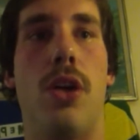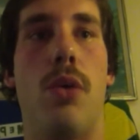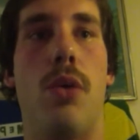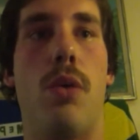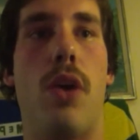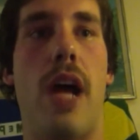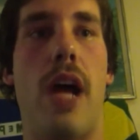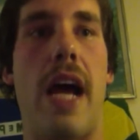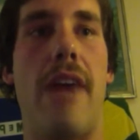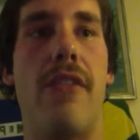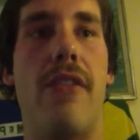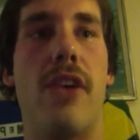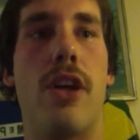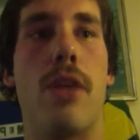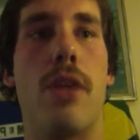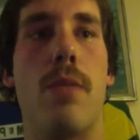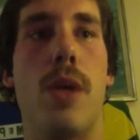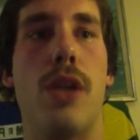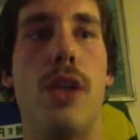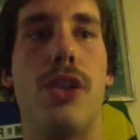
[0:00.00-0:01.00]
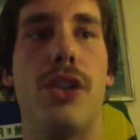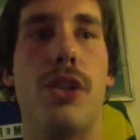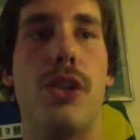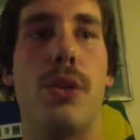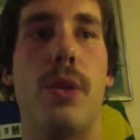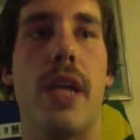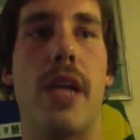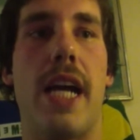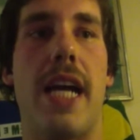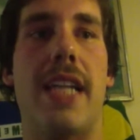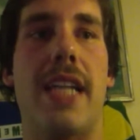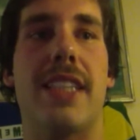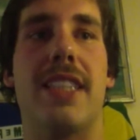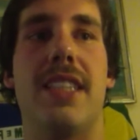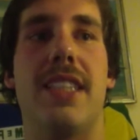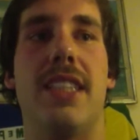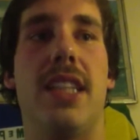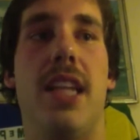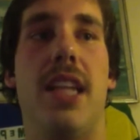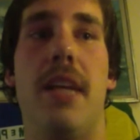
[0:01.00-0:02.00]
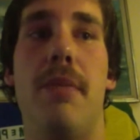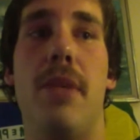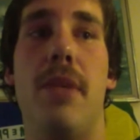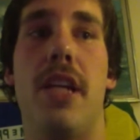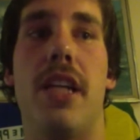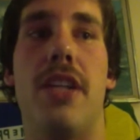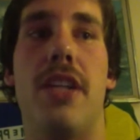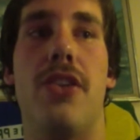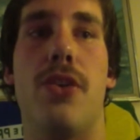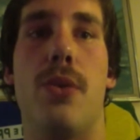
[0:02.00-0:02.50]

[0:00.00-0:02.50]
will have their emotional reactions limited